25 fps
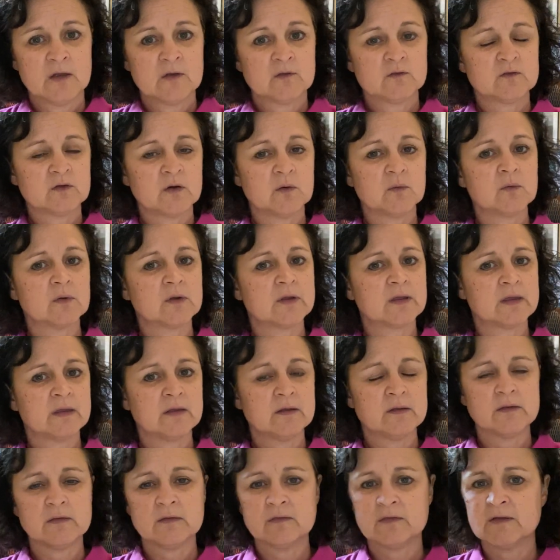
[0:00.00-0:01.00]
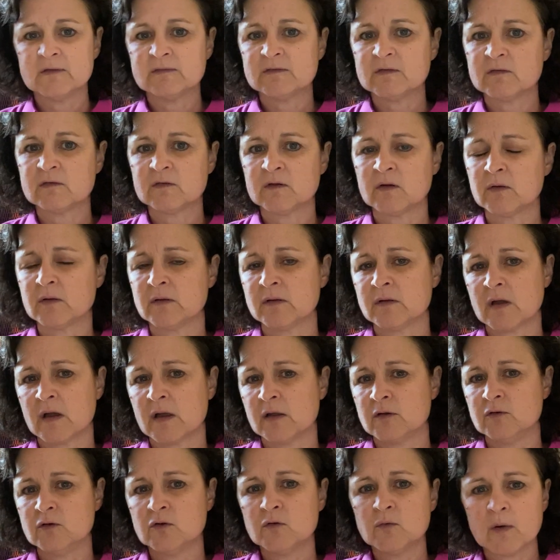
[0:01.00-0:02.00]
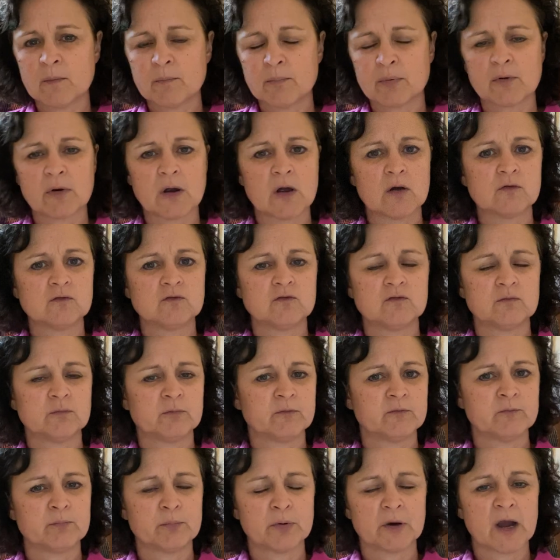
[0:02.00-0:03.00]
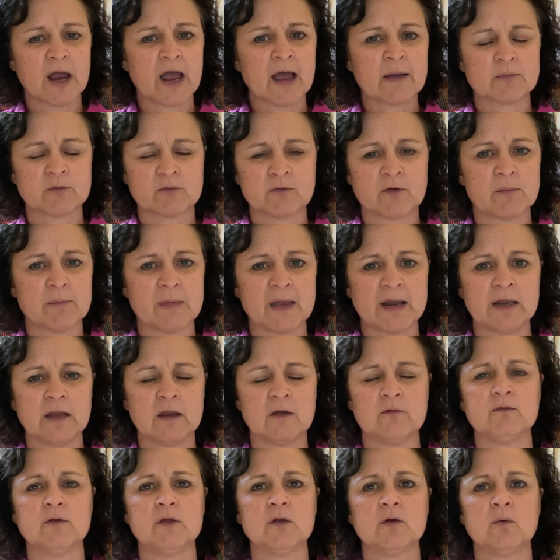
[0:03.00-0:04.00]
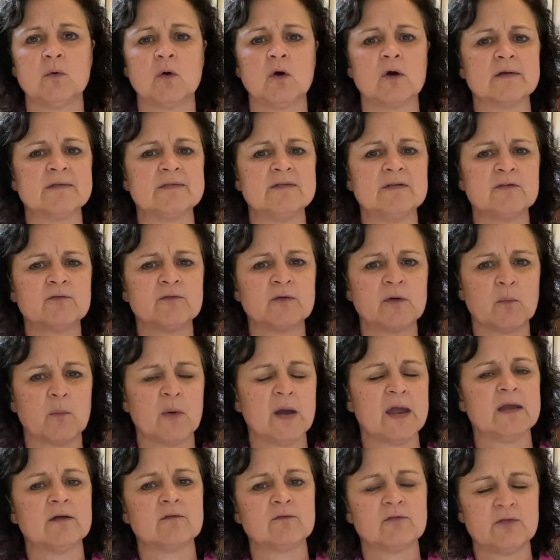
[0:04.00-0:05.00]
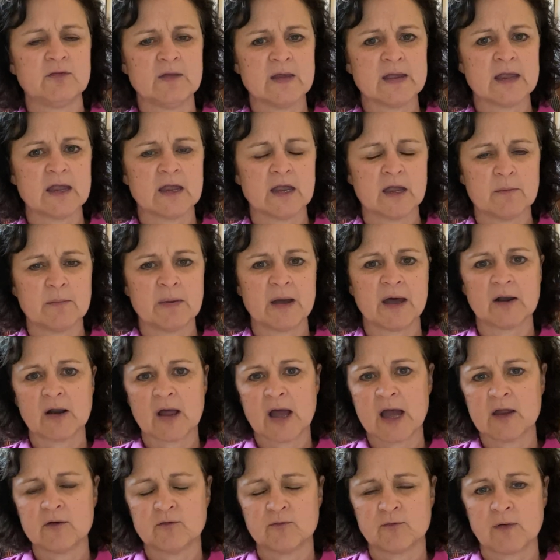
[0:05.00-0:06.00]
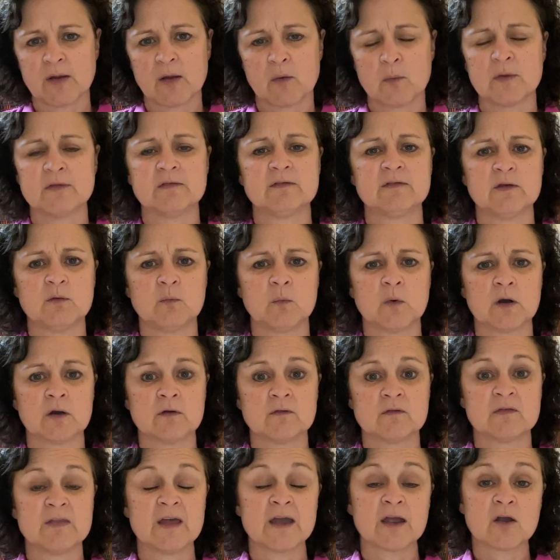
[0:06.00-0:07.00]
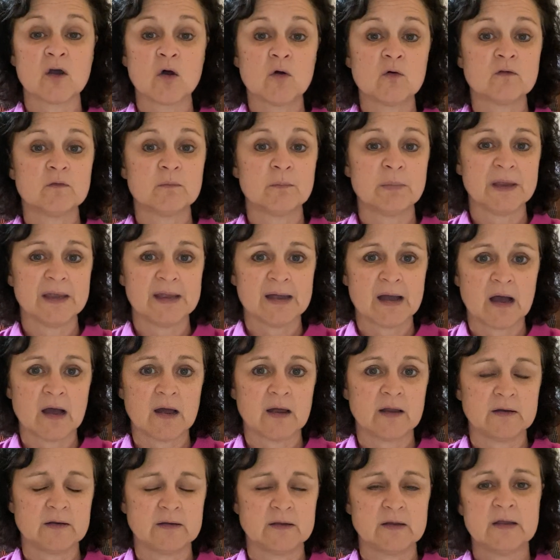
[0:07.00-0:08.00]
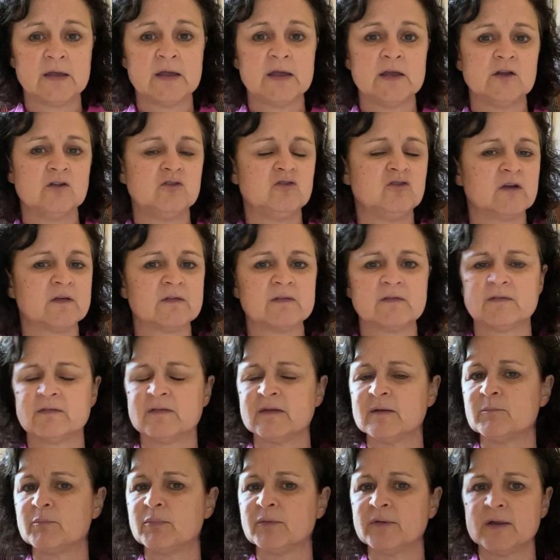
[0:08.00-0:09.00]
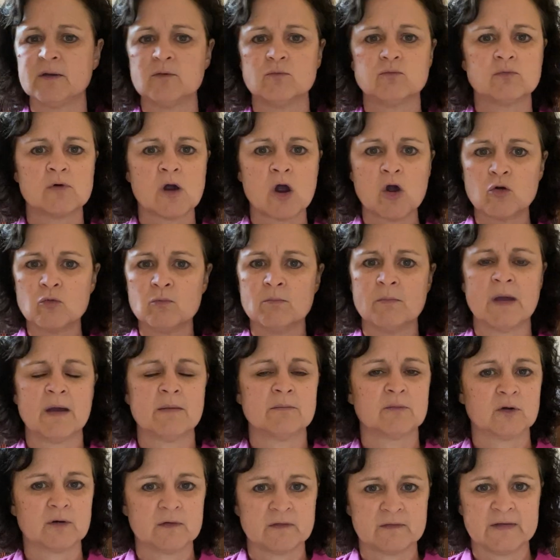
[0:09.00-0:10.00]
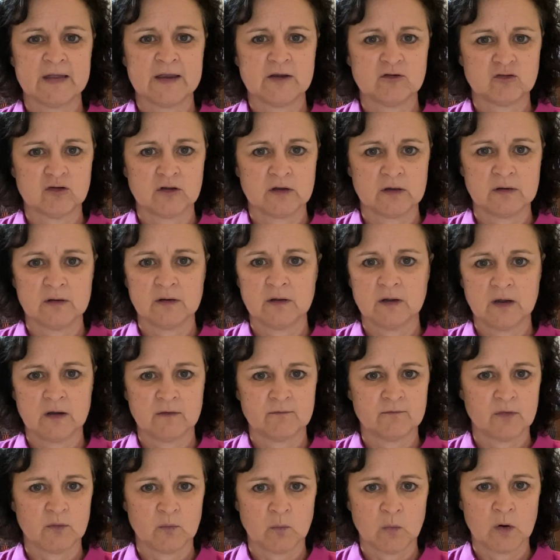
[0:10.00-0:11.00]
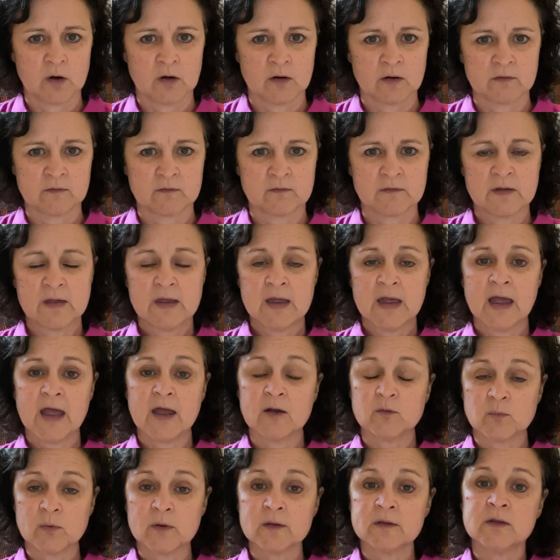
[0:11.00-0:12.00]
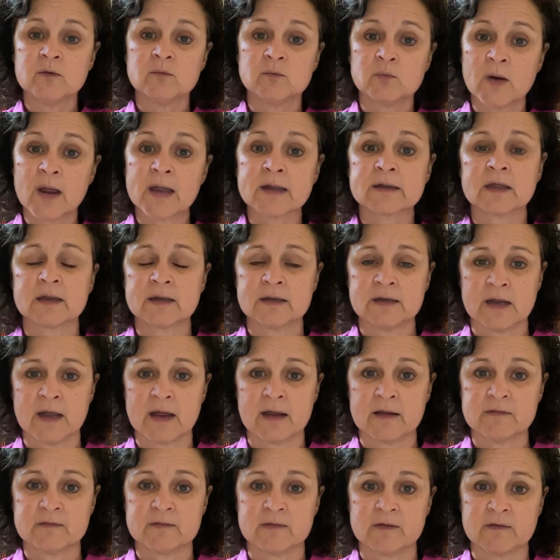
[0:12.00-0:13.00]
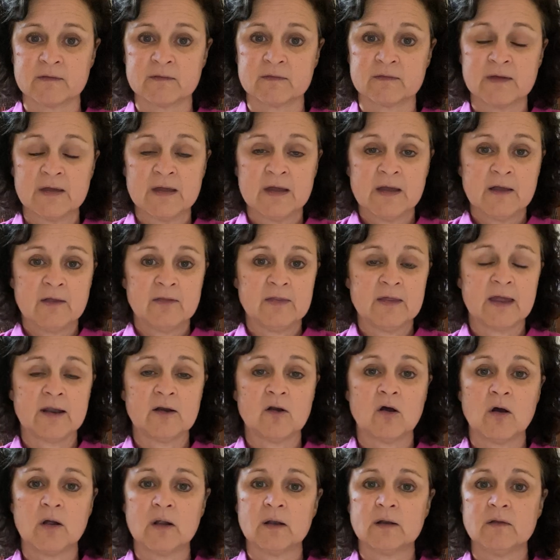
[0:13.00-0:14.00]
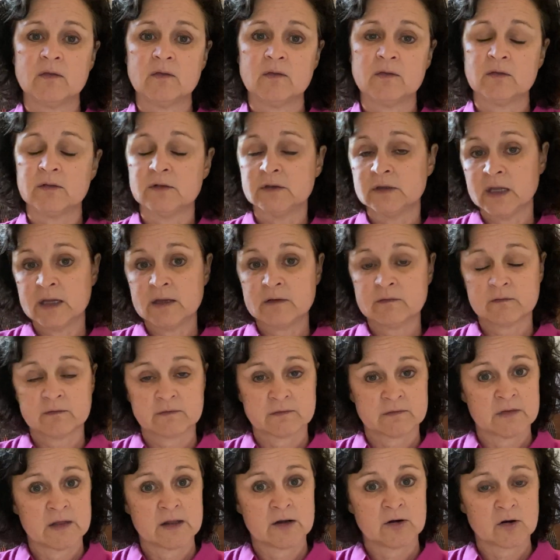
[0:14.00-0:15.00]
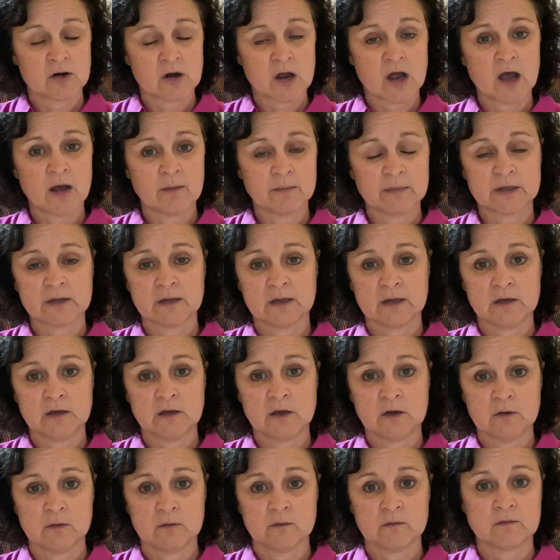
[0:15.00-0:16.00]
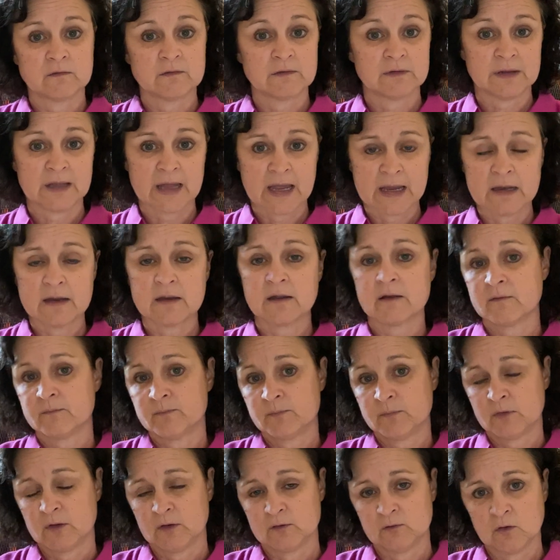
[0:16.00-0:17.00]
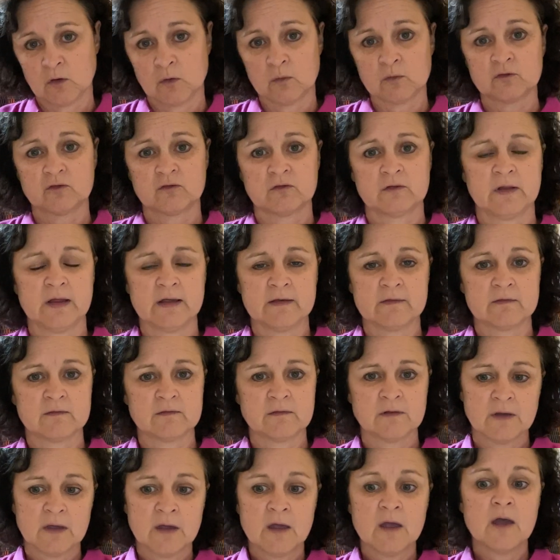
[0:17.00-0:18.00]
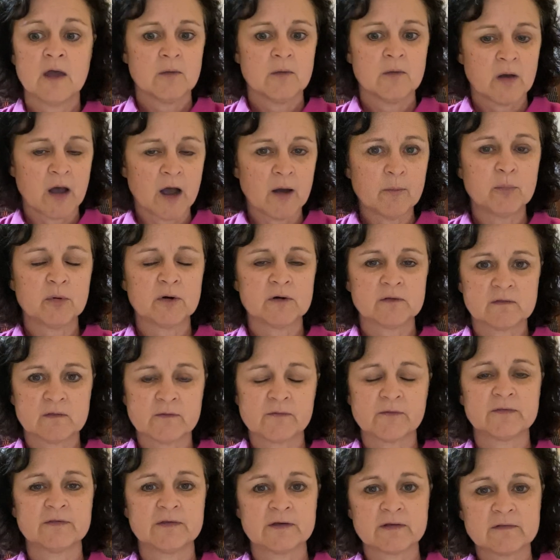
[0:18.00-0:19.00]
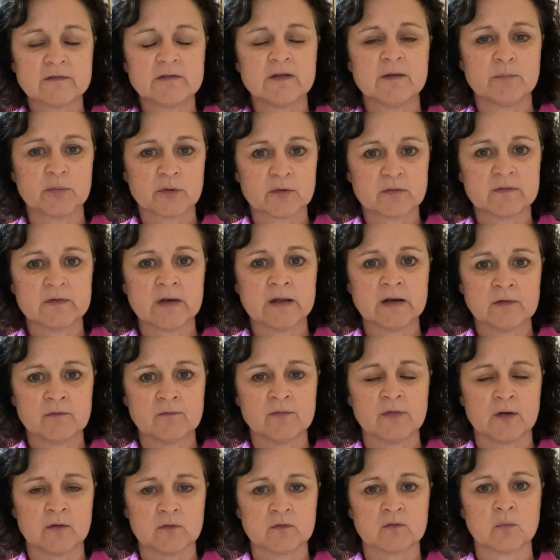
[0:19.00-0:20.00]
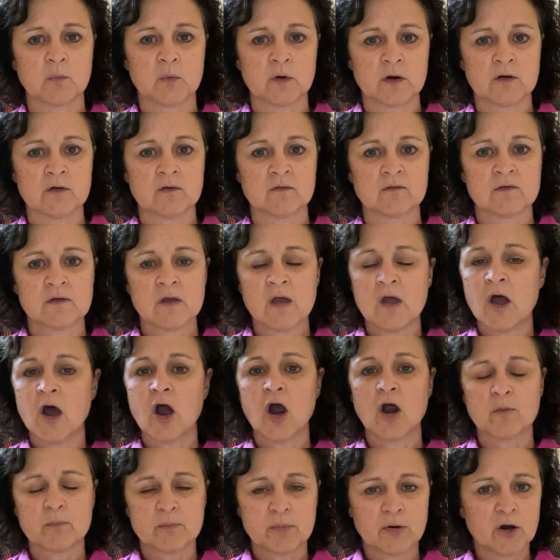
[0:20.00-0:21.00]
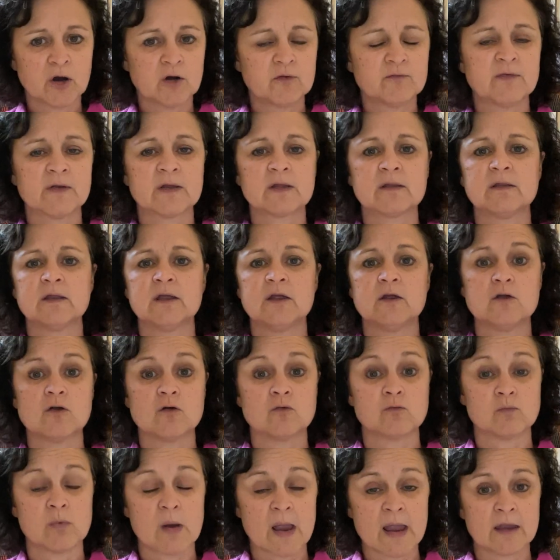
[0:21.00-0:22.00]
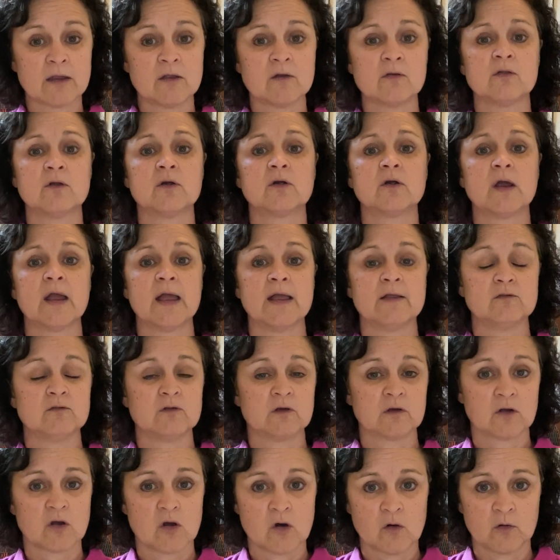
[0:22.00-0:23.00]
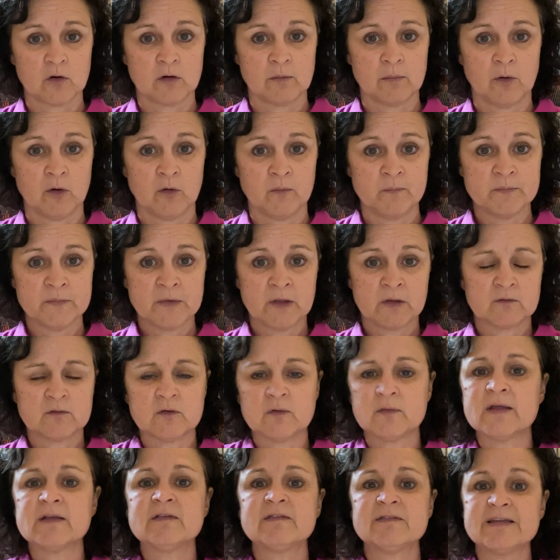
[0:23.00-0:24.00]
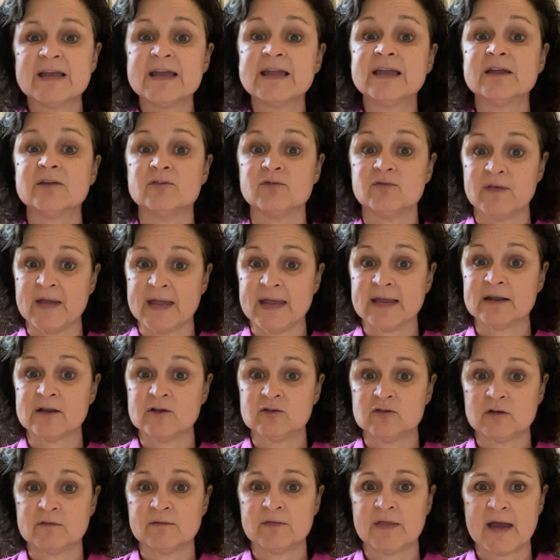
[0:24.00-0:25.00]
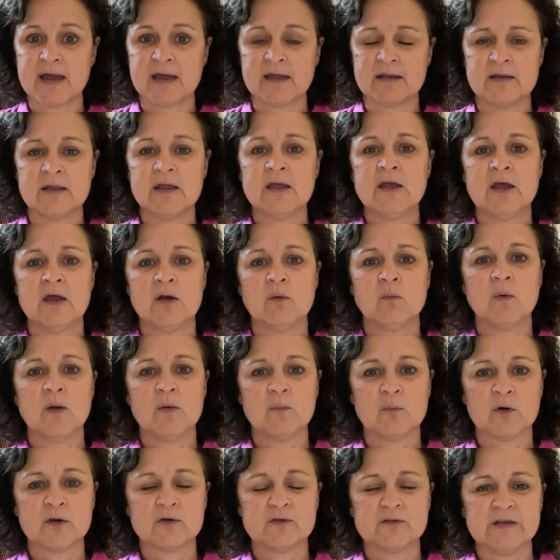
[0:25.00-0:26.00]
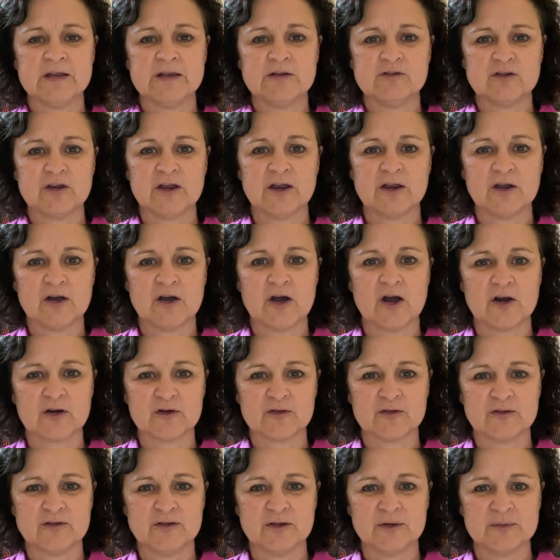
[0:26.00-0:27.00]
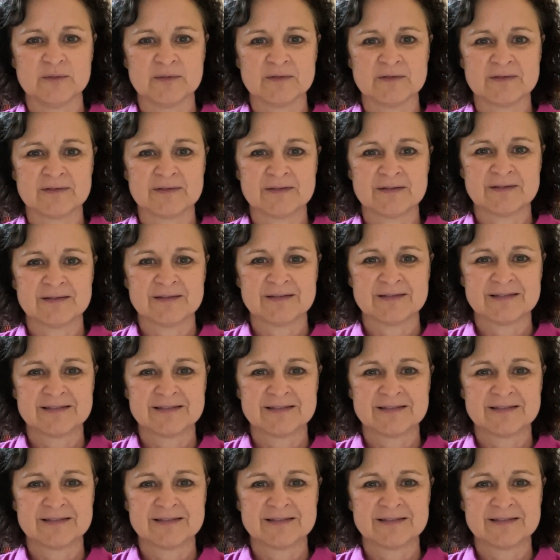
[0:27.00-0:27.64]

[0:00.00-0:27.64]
So this is a, a new approach, perhaps for many of you, or a different way of thinking about high frequency words that goes beyond just simply rote memorization of the words and really recognizes that on lists that are commonly used, like the Dolch list, upwards of 60% of those words are perfectly regular and decodable. So let's take advantage of that when we're teaching our students.